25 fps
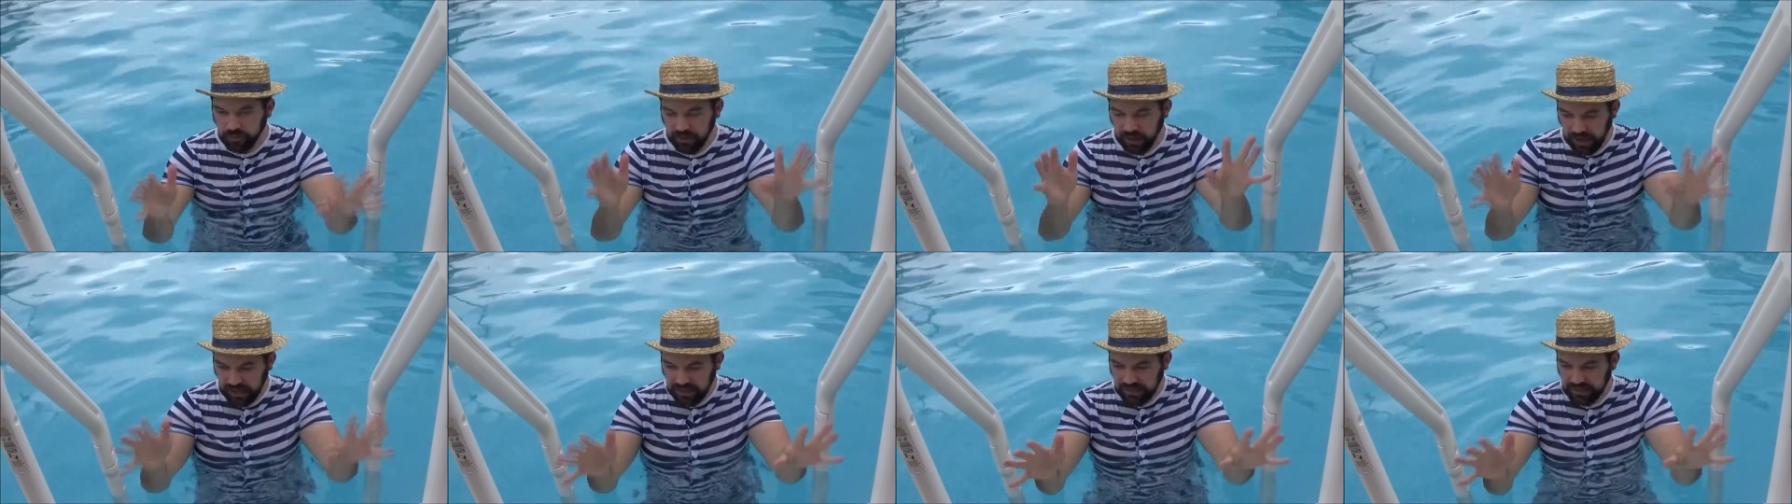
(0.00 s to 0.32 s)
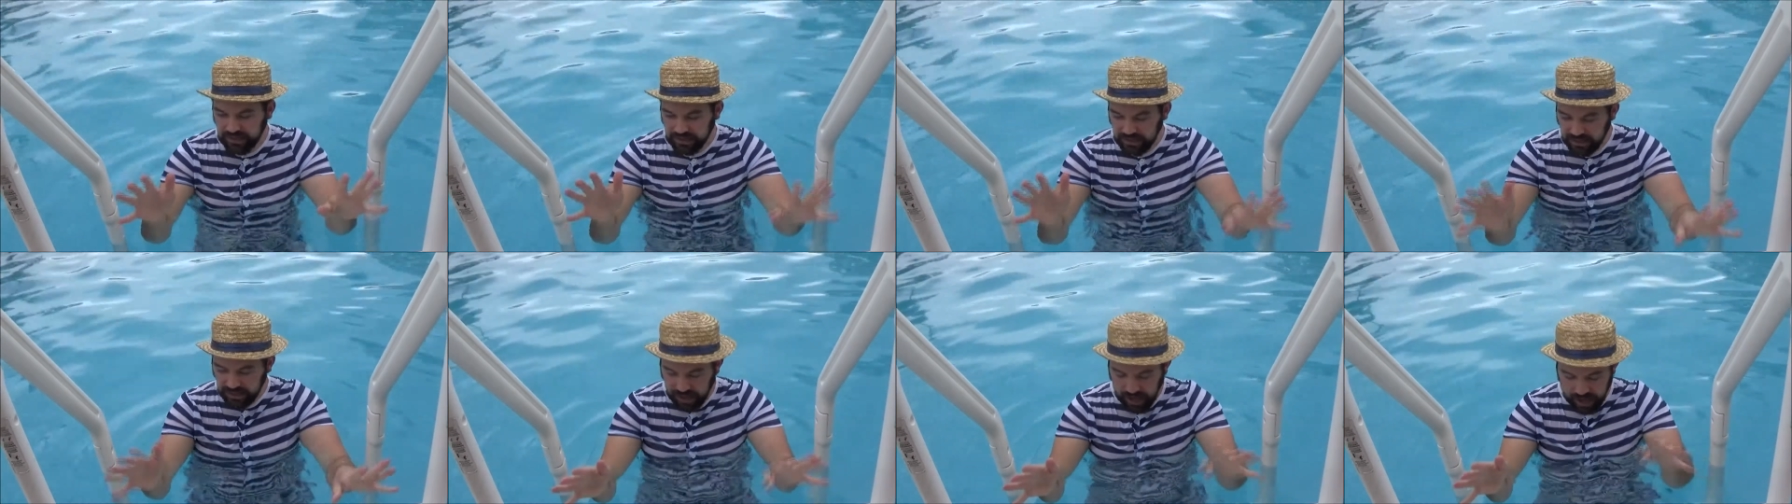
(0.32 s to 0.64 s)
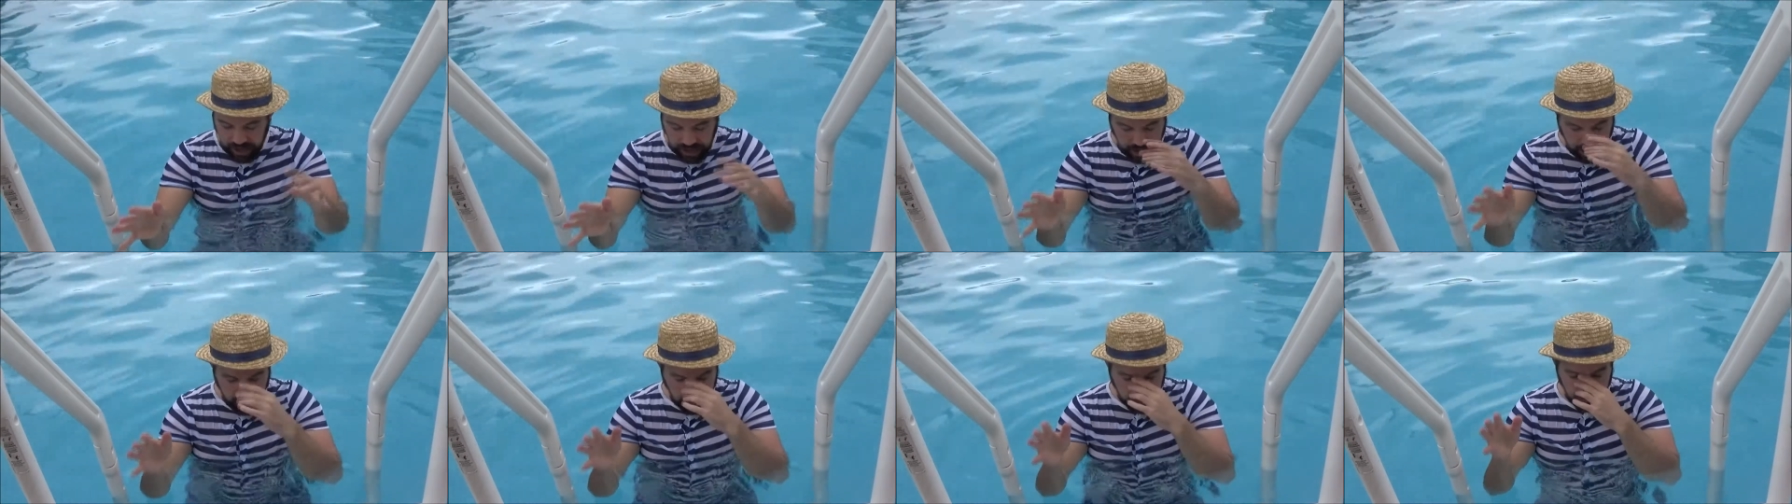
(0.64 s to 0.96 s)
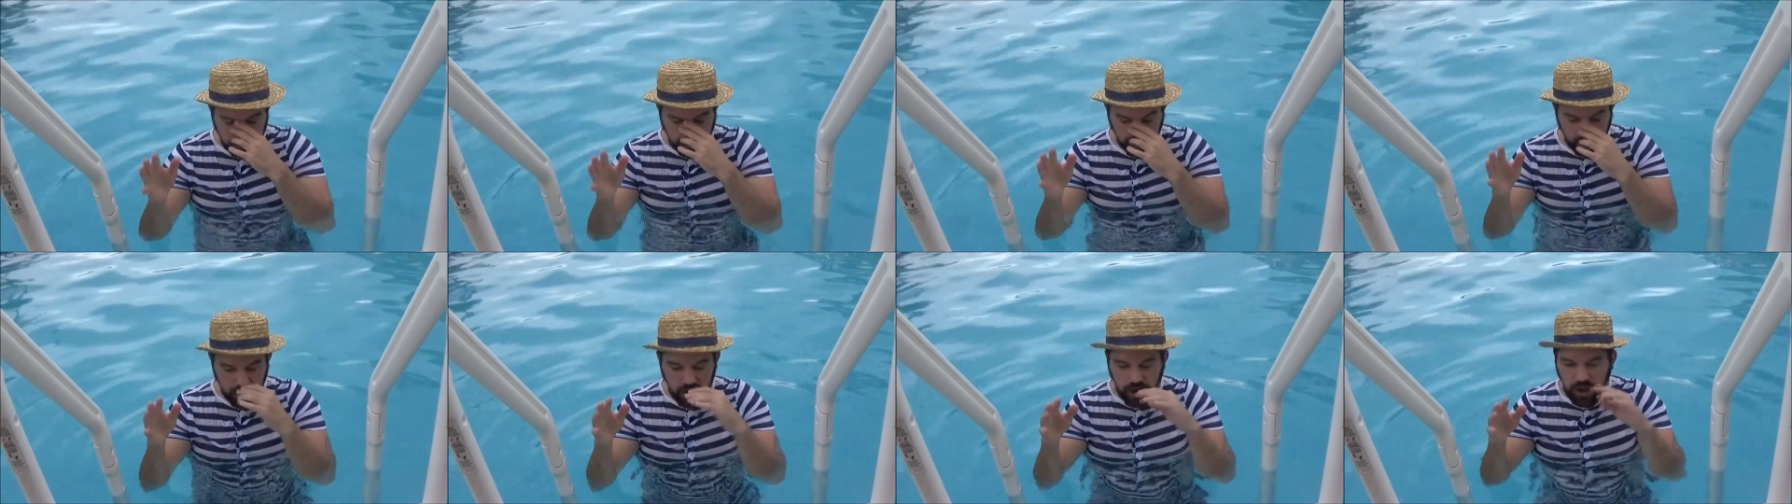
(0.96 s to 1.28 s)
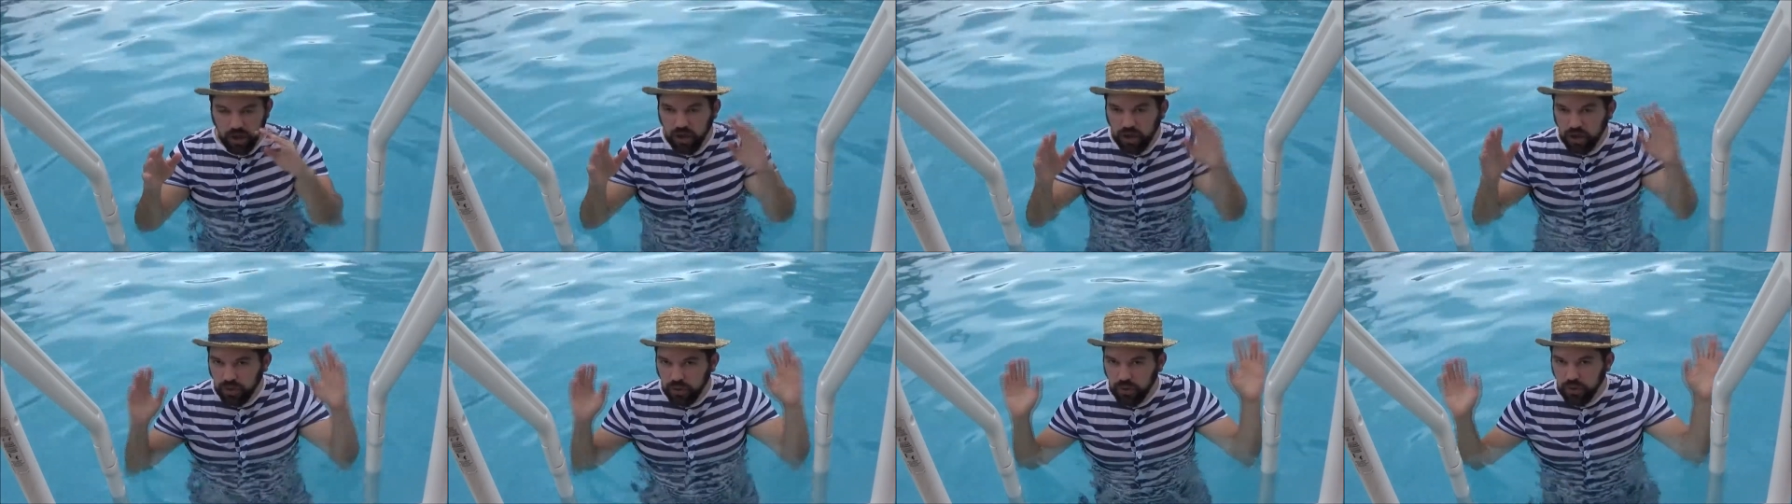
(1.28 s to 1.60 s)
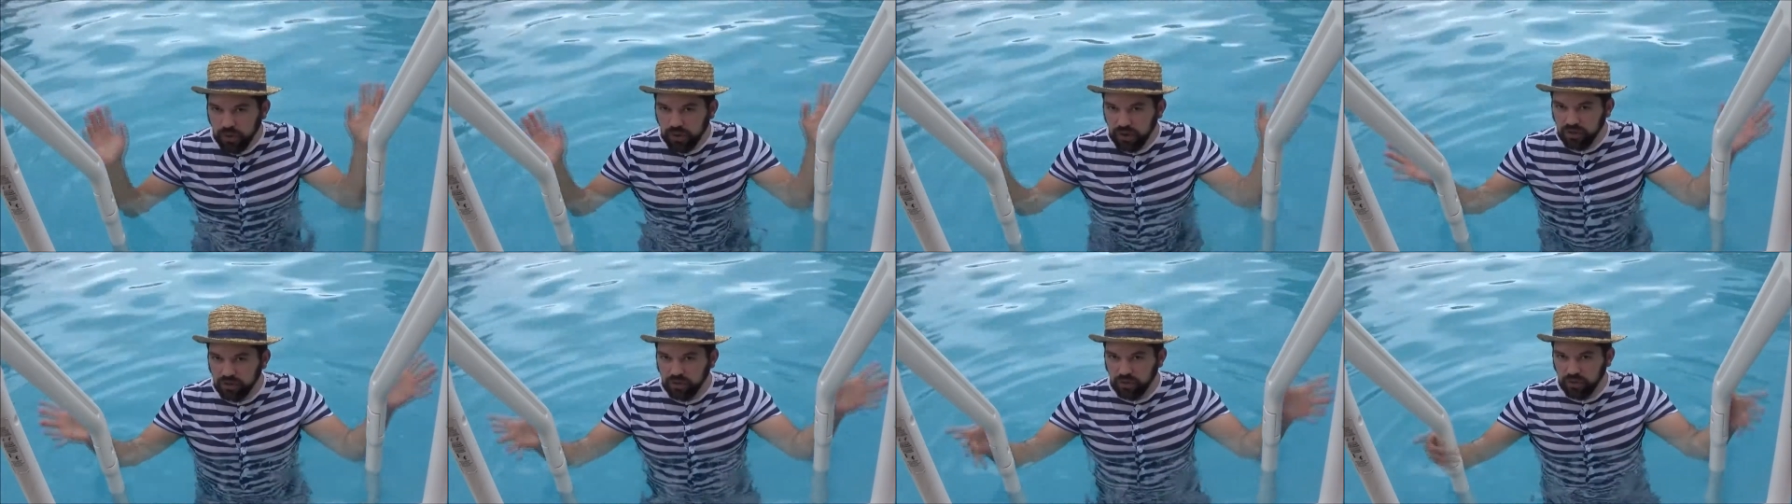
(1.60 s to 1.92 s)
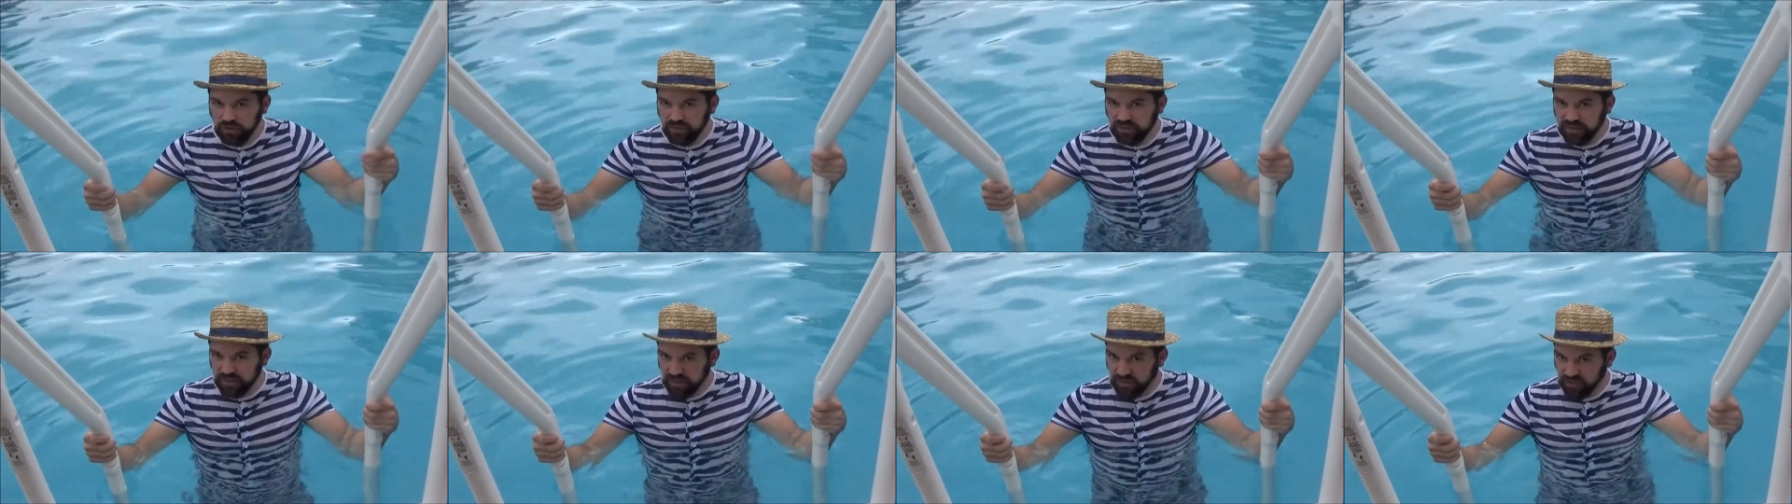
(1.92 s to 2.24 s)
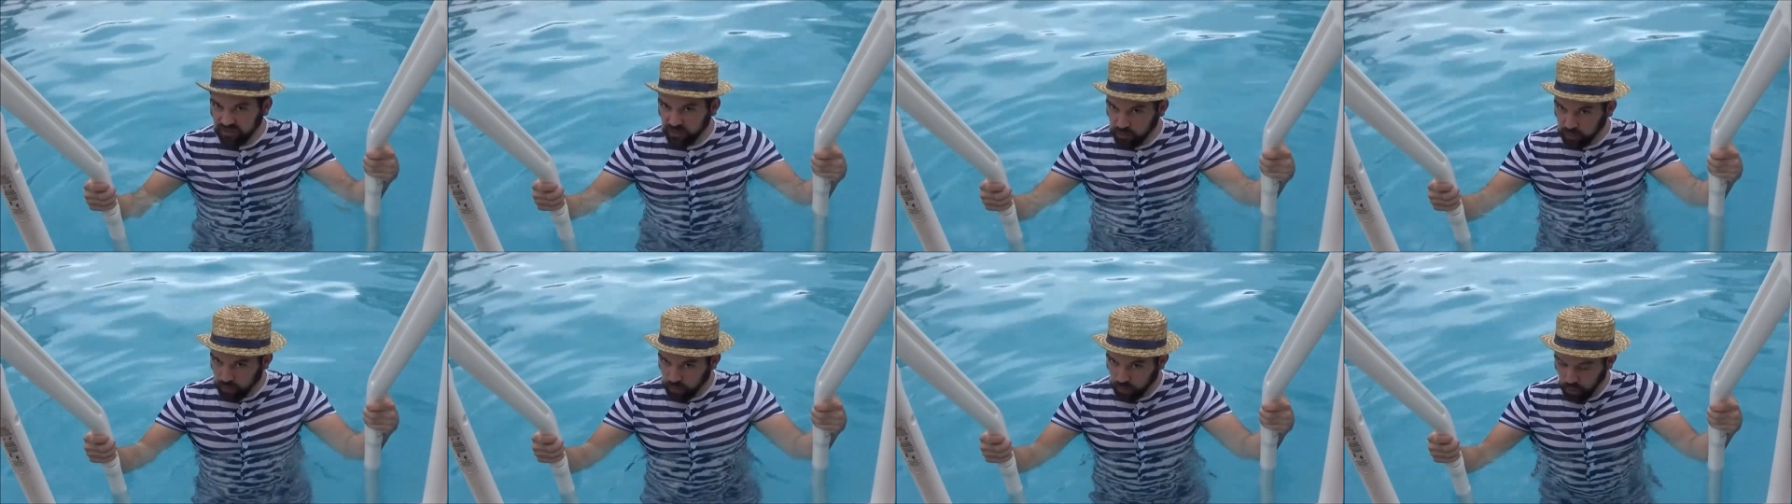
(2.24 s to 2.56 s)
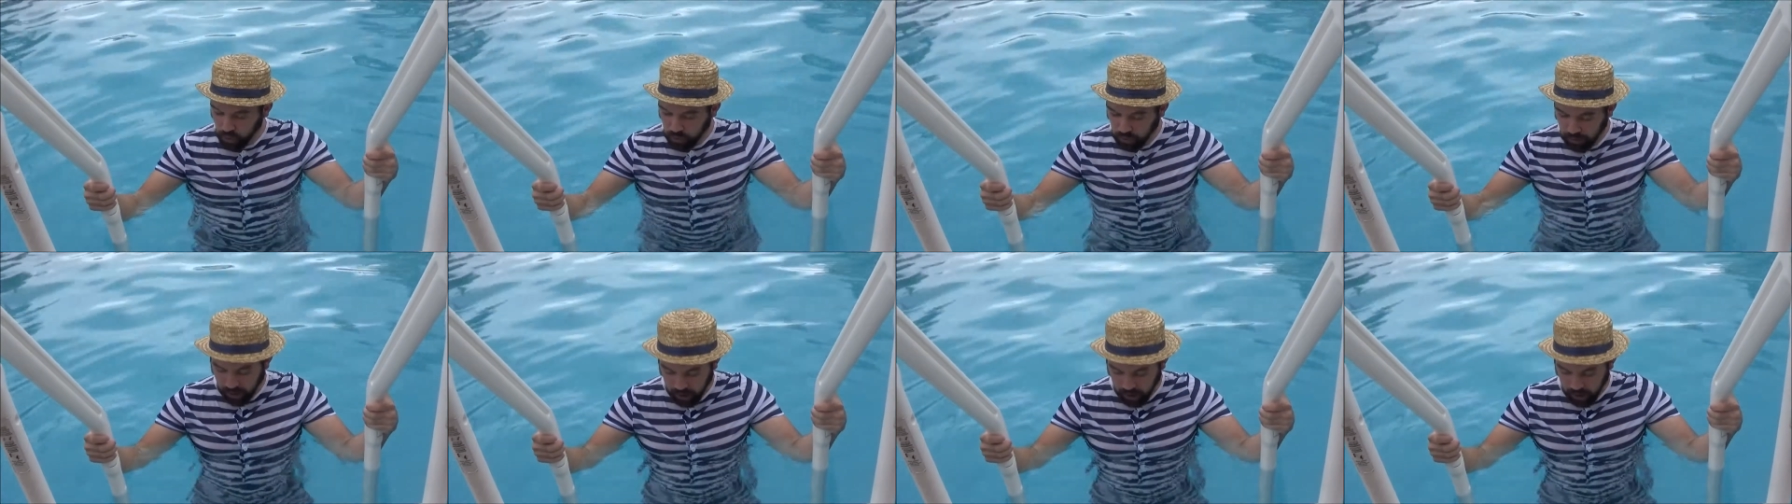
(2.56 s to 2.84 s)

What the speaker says: nice and tight, you can use it as a pool